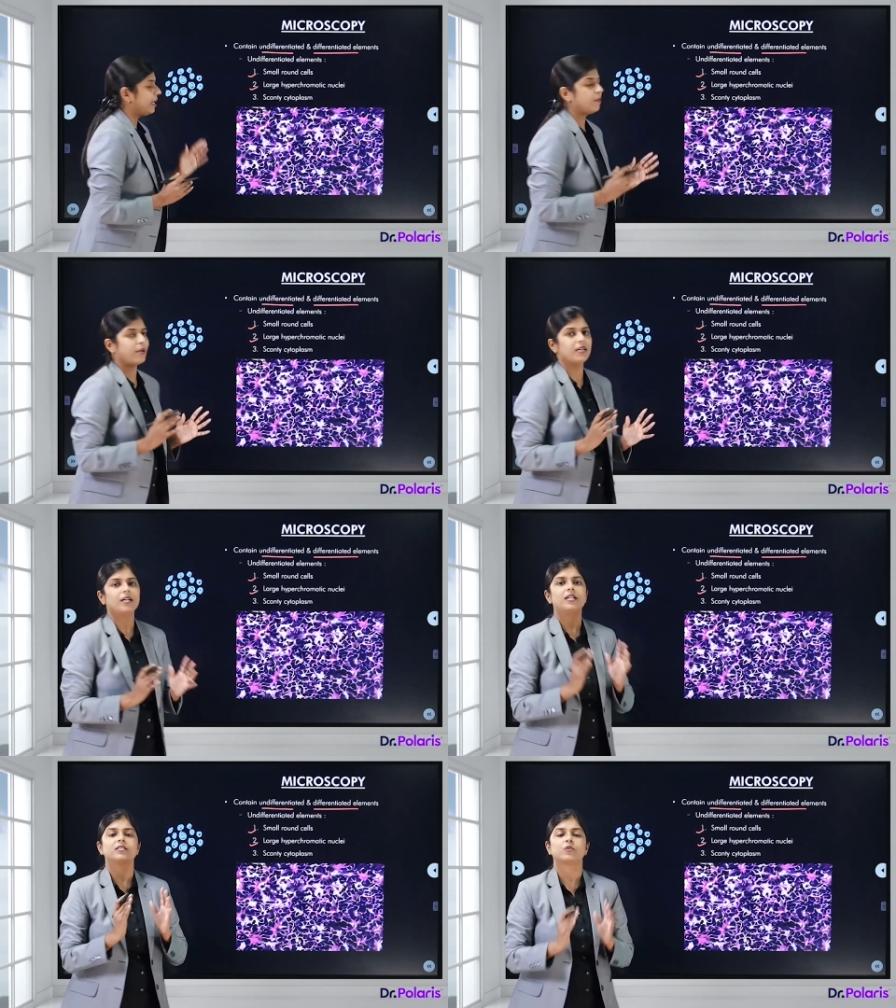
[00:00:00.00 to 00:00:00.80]
element
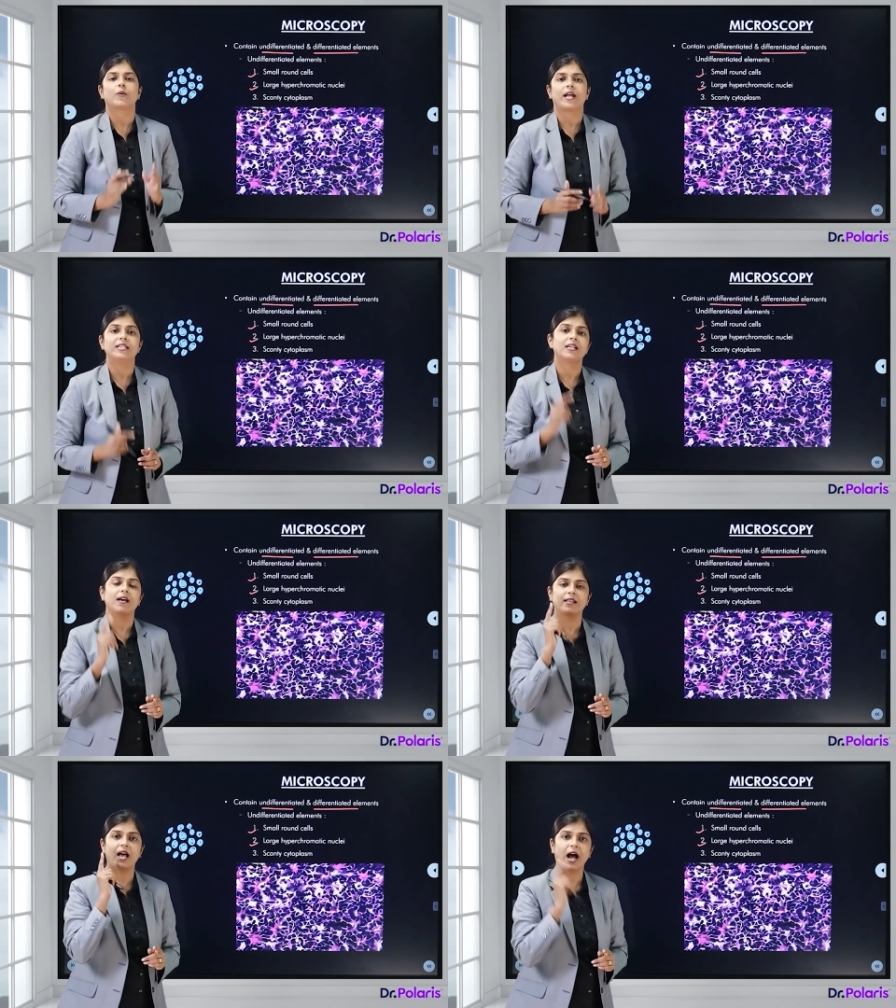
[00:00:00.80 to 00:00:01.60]
is known as
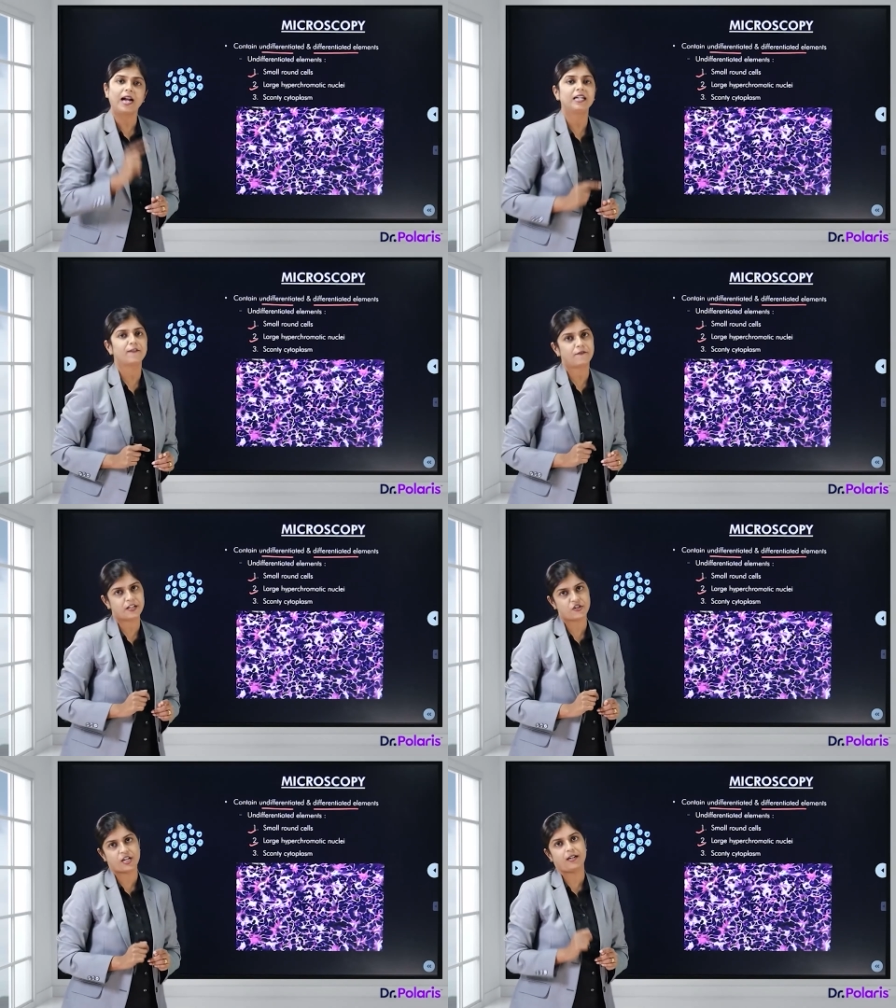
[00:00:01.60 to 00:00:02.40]
the
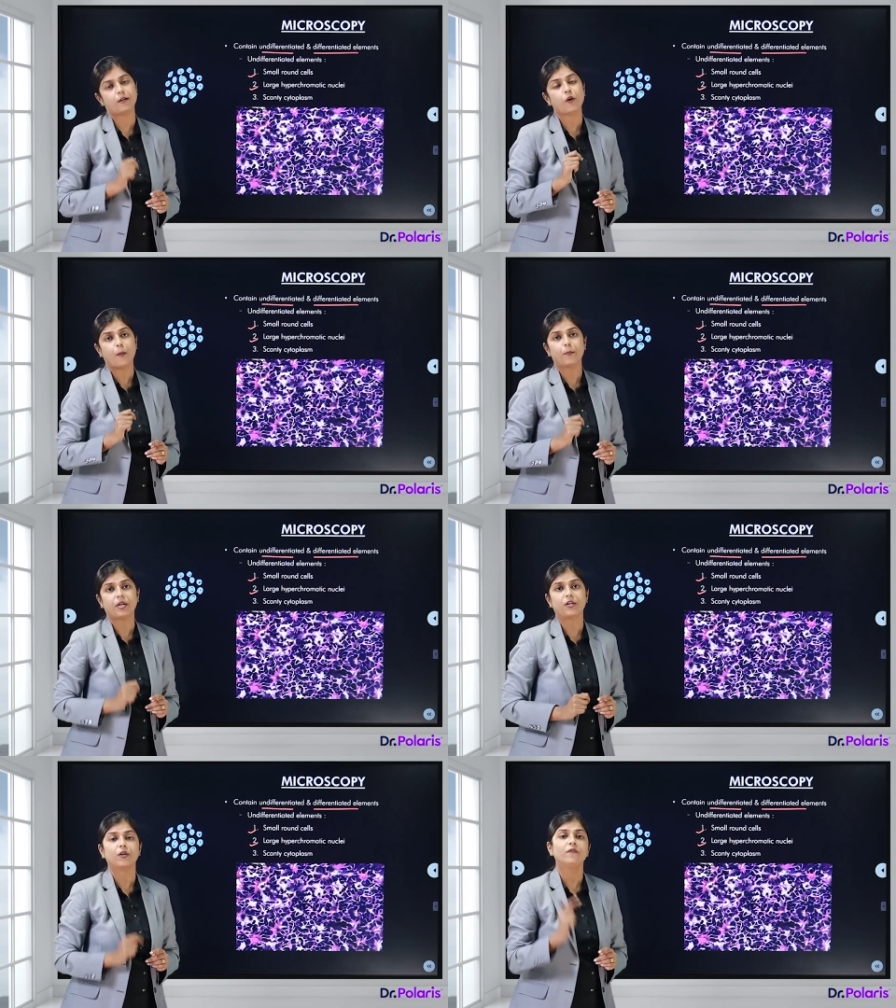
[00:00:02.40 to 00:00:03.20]
undifferentiated
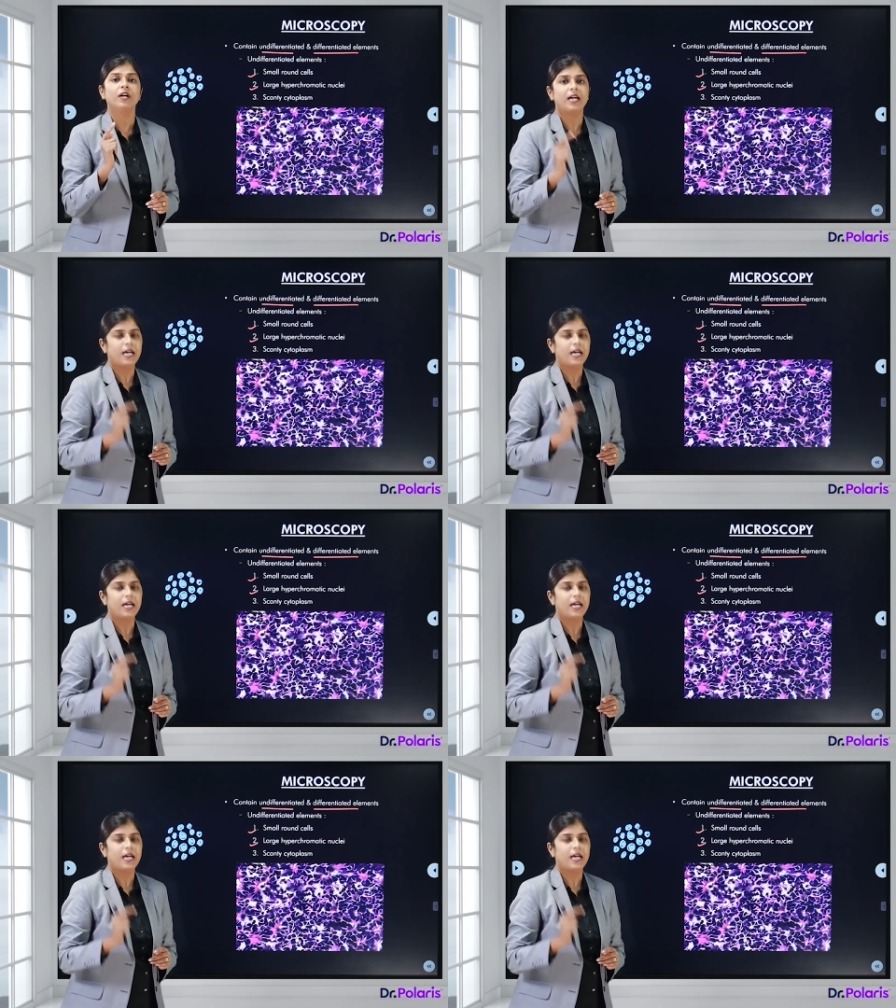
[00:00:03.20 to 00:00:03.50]
component of